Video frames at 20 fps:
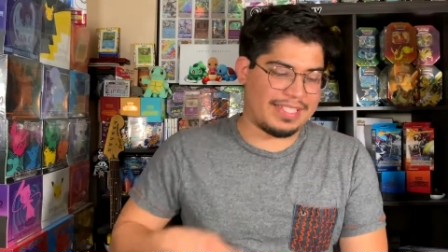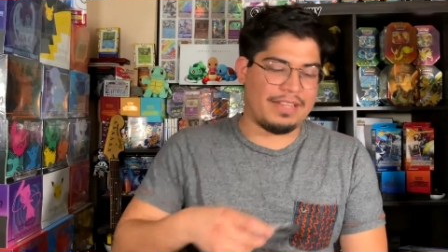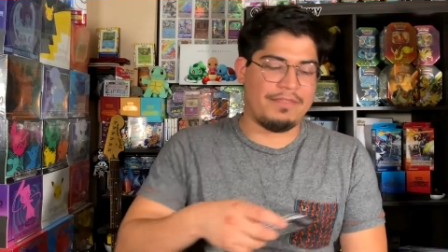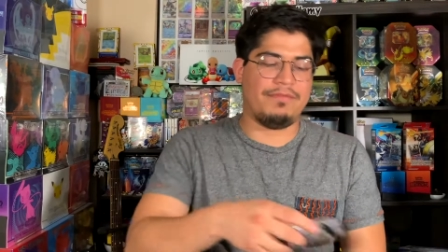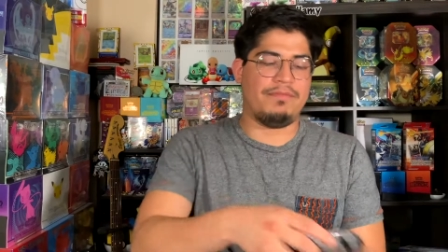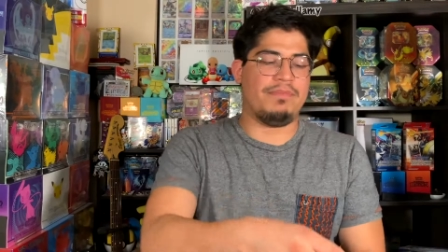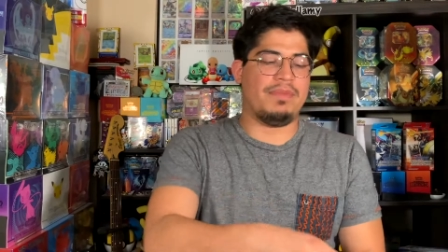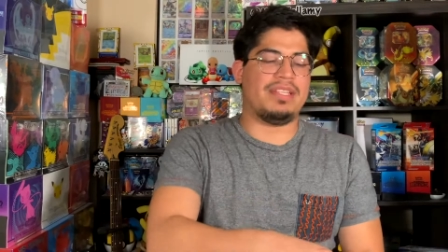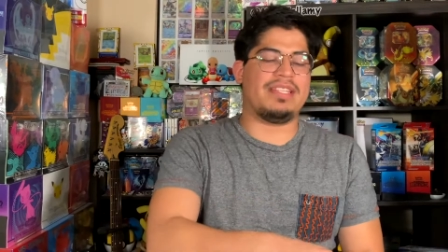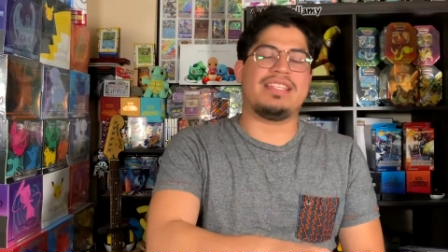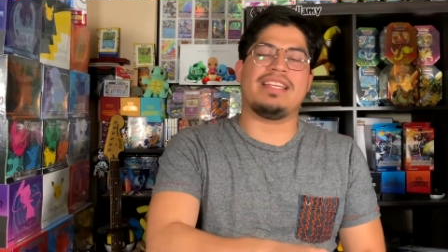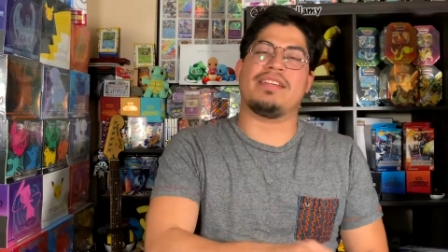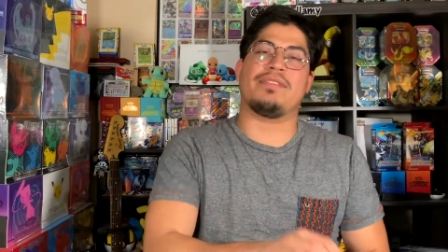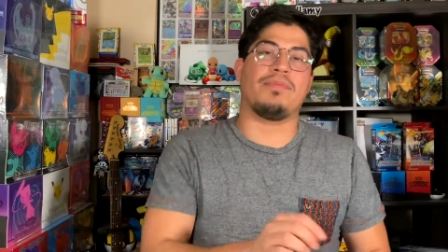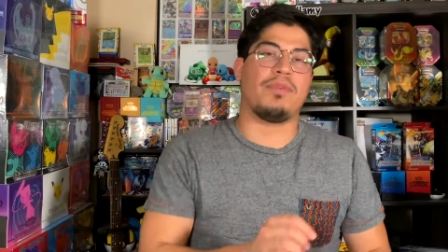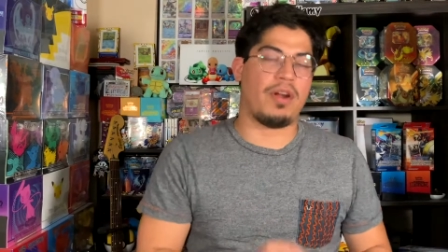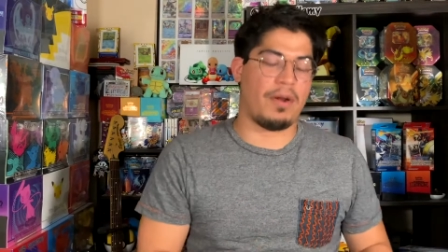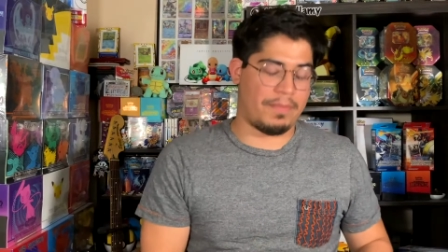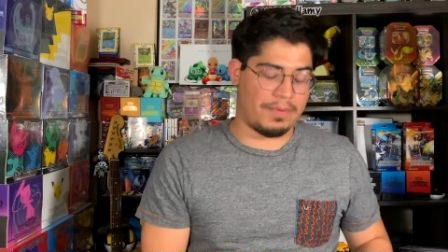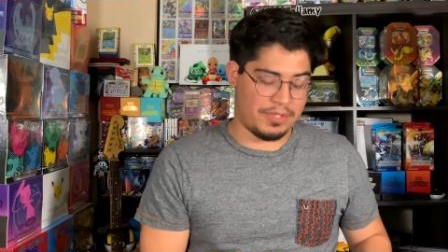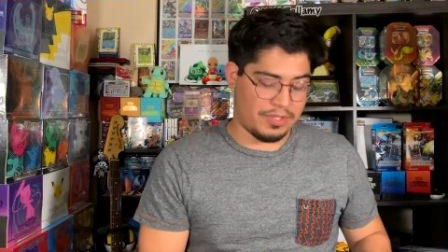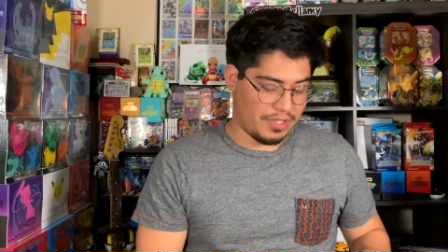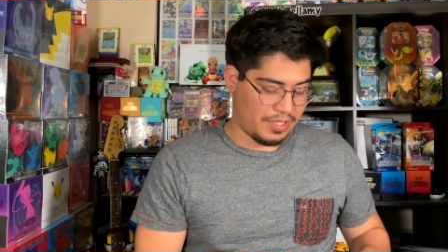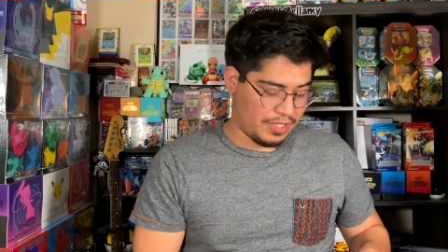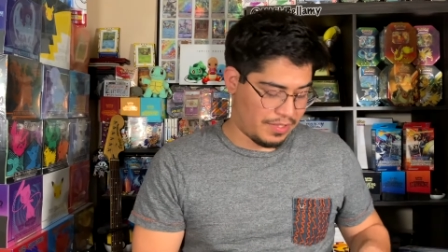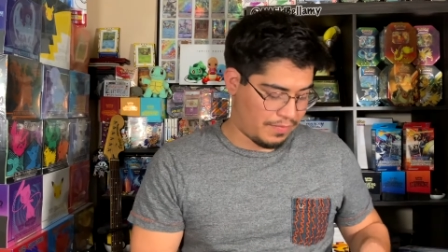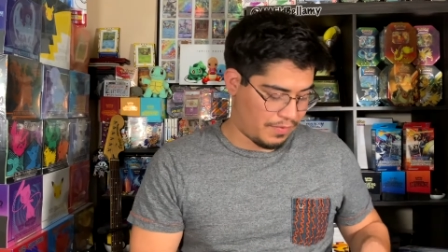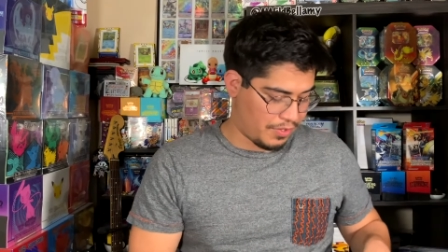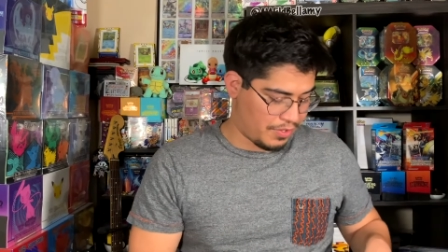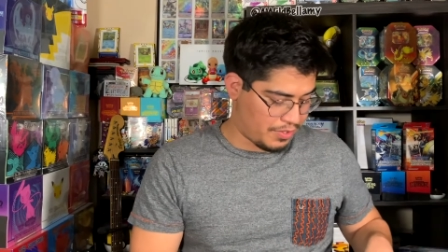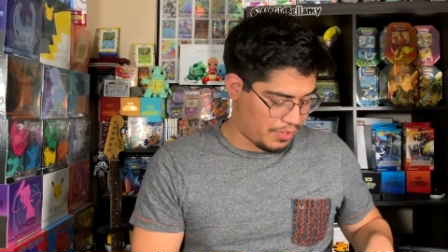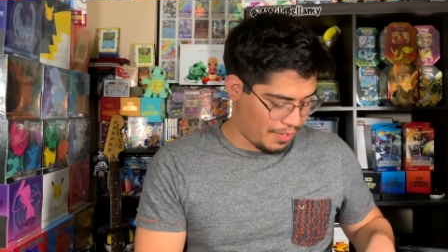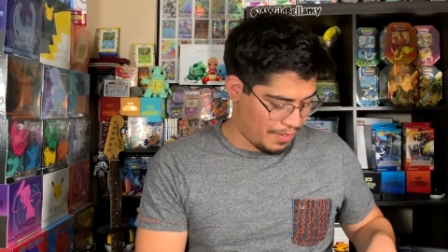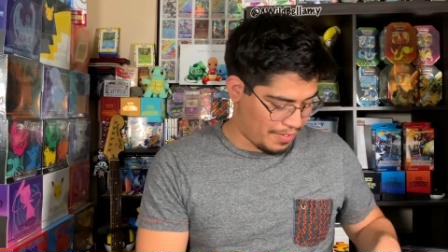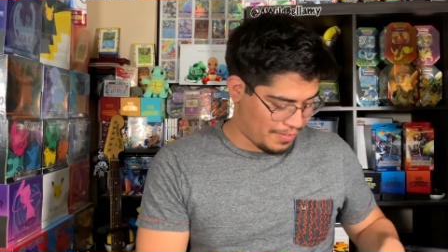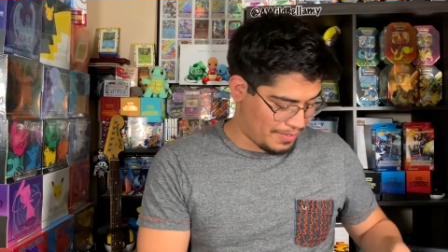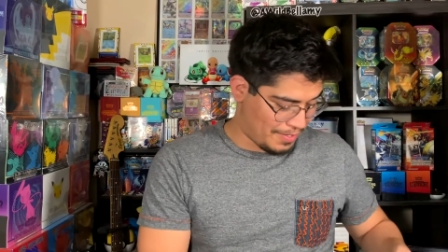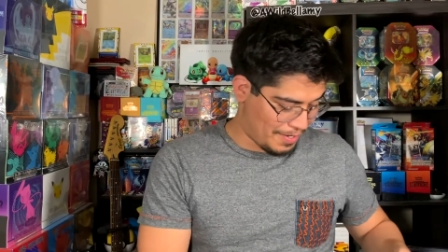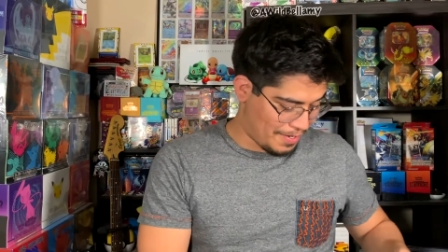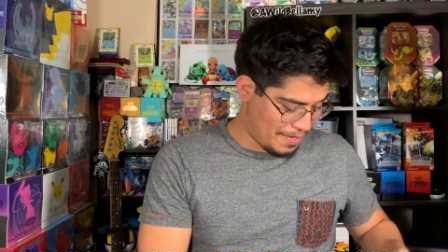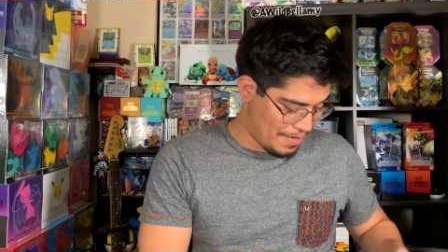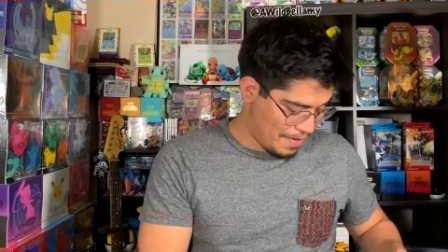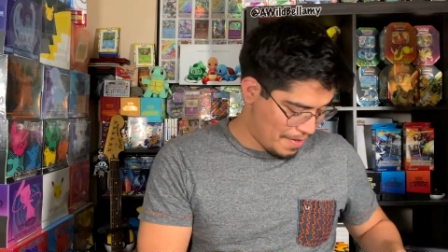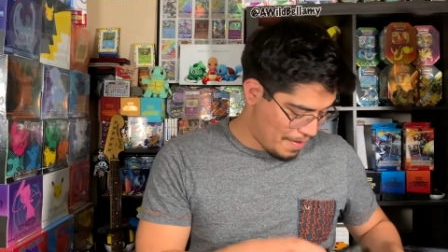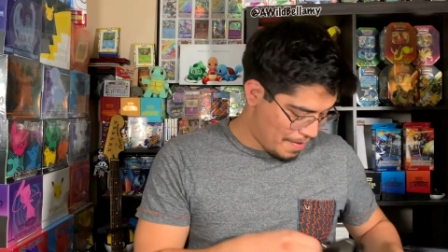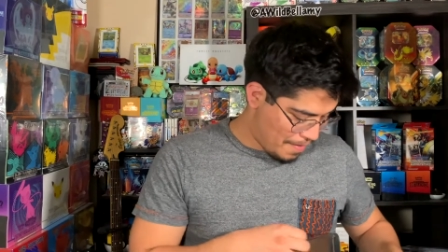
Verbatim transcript: giving me six more opportunities for a Charizard.